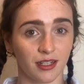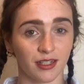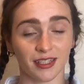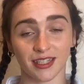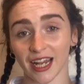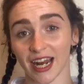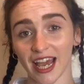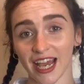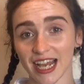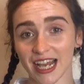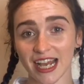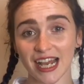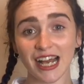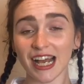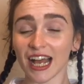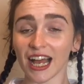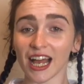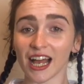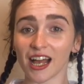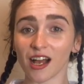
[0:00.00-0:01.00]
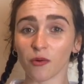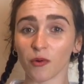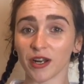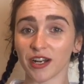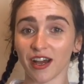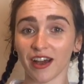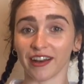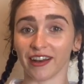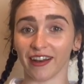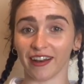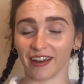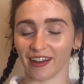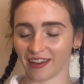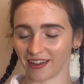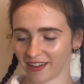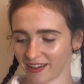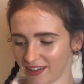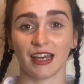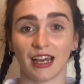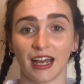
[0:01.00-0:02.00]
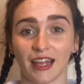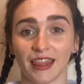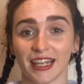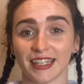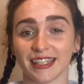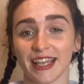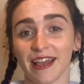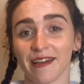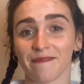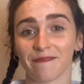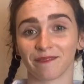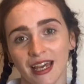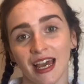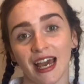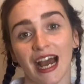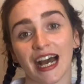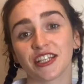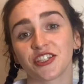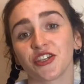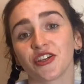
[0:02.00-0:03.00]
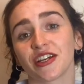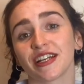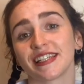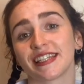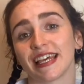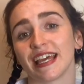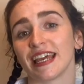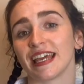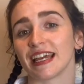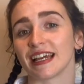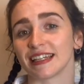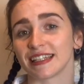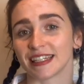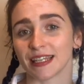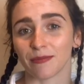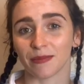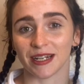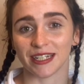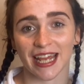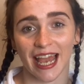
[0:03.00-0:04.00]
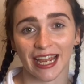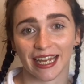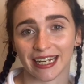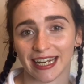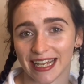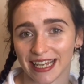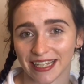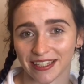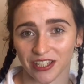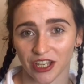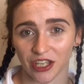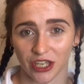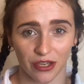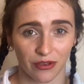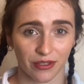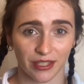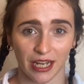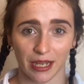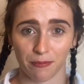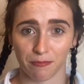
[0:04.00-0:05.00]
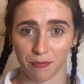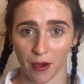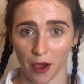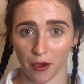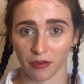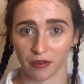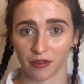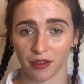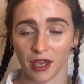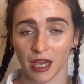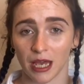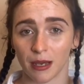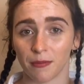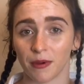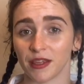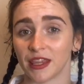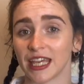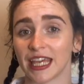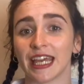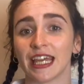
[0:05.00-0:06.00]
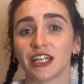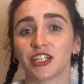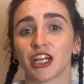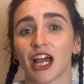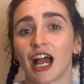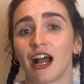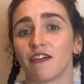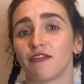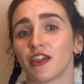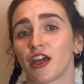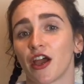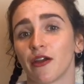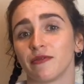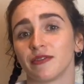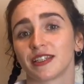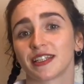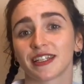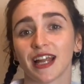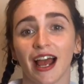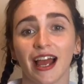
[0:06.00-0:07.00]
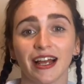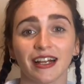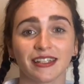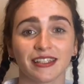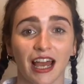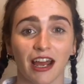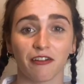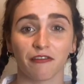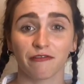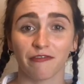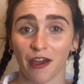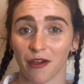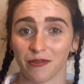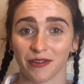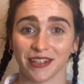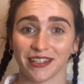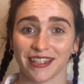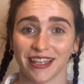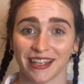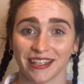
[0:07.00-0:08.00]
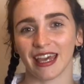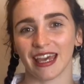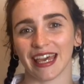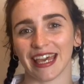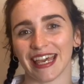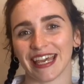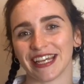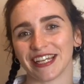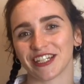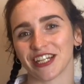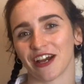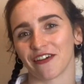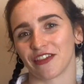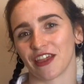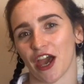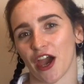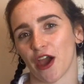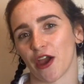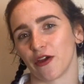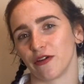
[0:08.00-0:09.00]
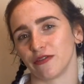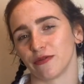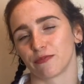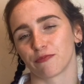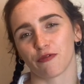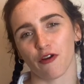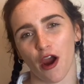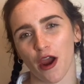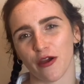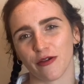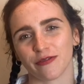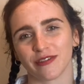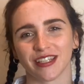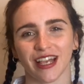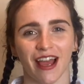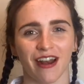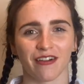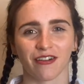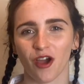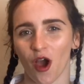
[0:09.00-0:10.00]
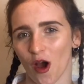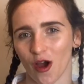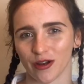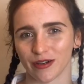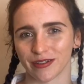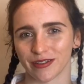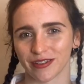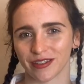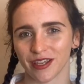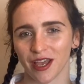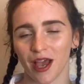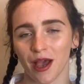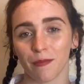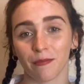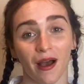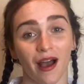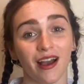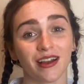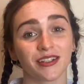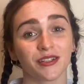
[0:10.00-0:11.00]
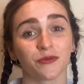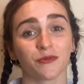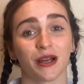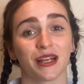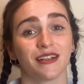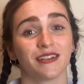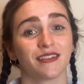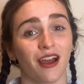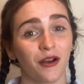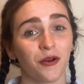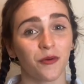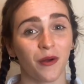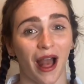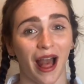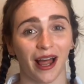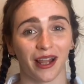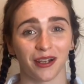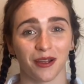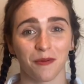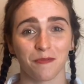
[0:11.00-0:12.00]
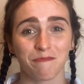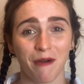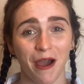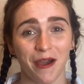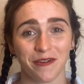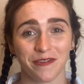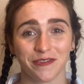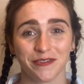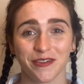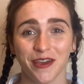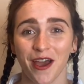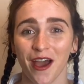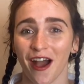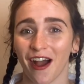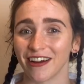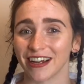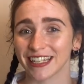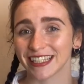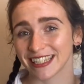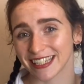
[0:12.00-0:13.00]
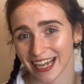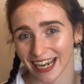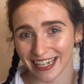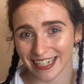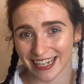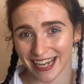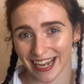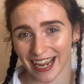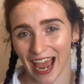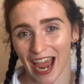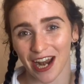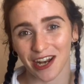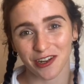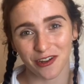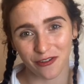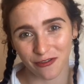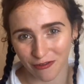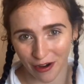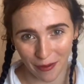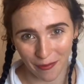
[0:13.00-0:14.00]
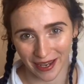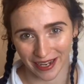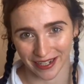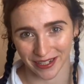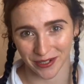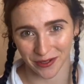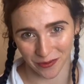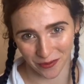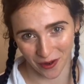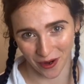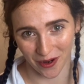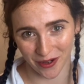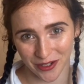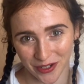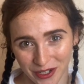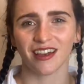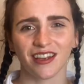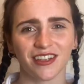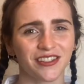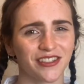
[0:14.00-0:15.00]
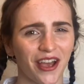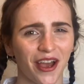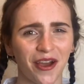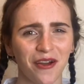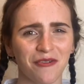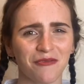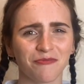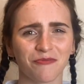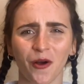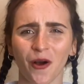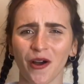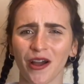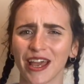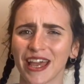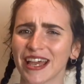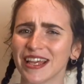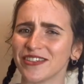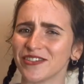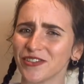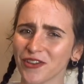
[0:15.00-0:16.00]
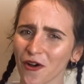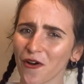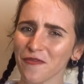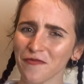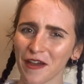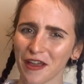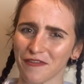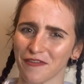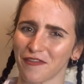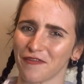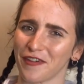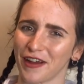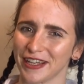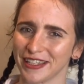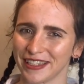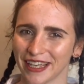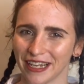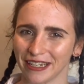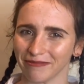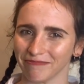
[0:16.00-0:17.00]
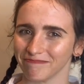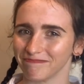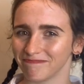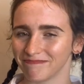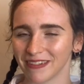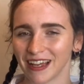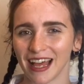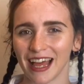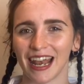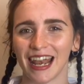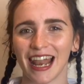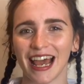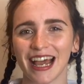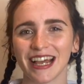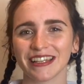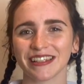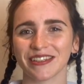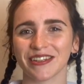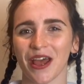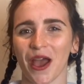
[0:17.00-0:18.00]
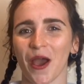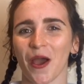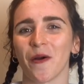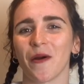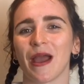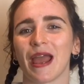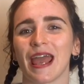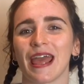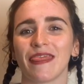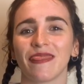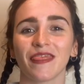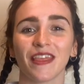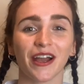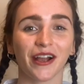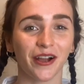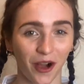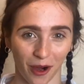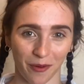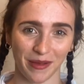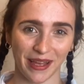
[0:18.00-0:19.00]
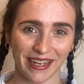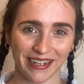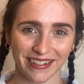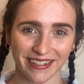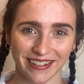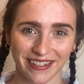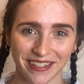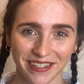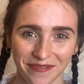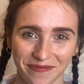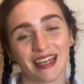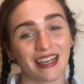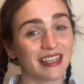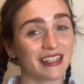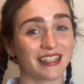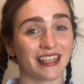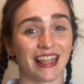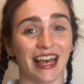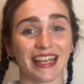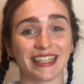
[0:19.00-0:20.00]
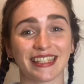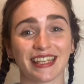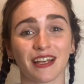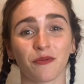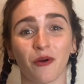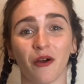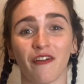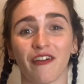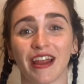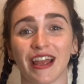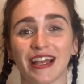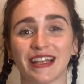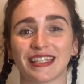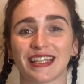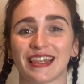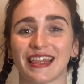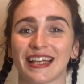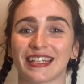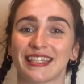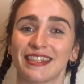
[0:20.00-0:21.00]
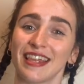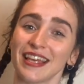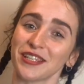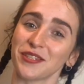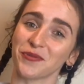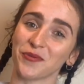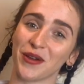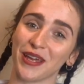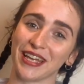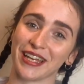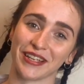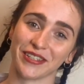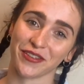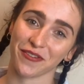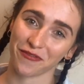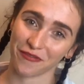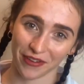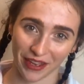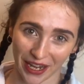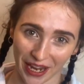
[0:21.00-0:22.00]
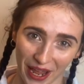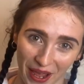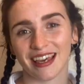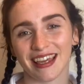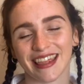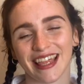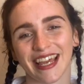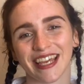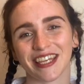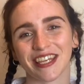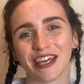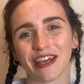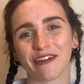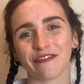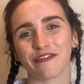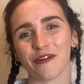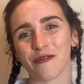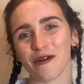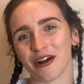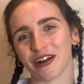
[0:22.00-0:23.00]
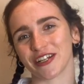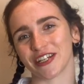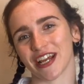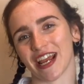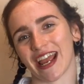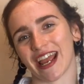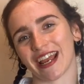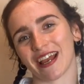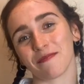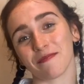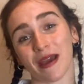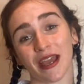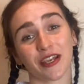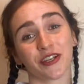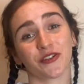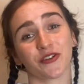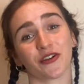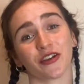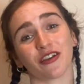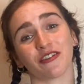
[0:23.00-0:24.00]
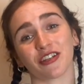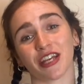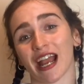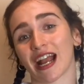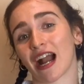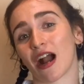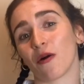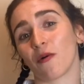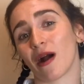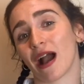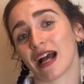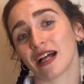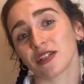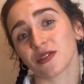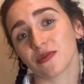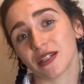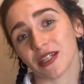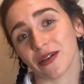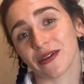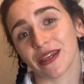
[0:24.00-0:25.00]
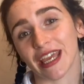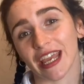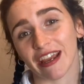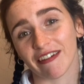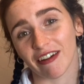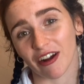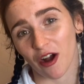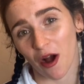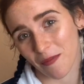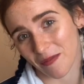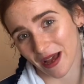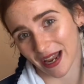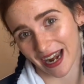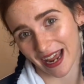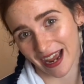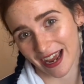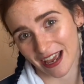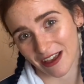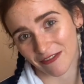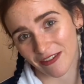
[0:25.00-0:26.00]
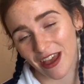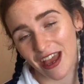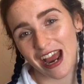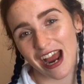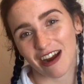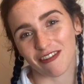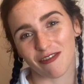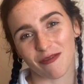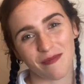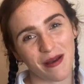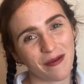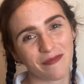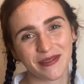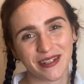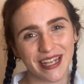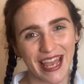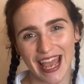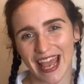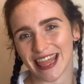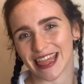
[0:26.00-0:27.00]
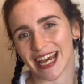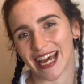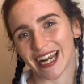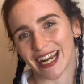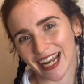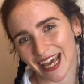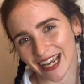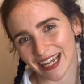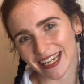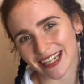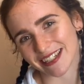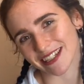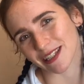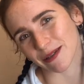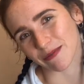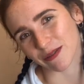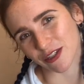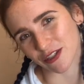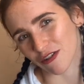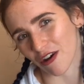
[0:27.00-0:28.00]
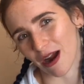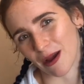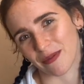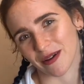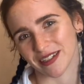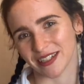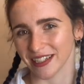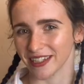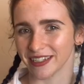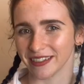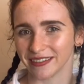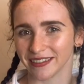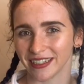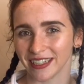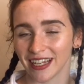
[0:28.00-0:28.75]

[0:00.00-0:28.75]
Ta-da! We're done! And that's it! As you can see, similar techniques are used in both, but they each have their own styles and focuses. Each have their own pros and cons, but when done well, both are exciting and gripping to watch. So, what is your favourite fight scene? Let us know in the comments. So that's it, Warriors. That's this week's video. Thank you for watching. Make sure you check out what else we do here at Combat Live. And remember to hit that like and subscribe button.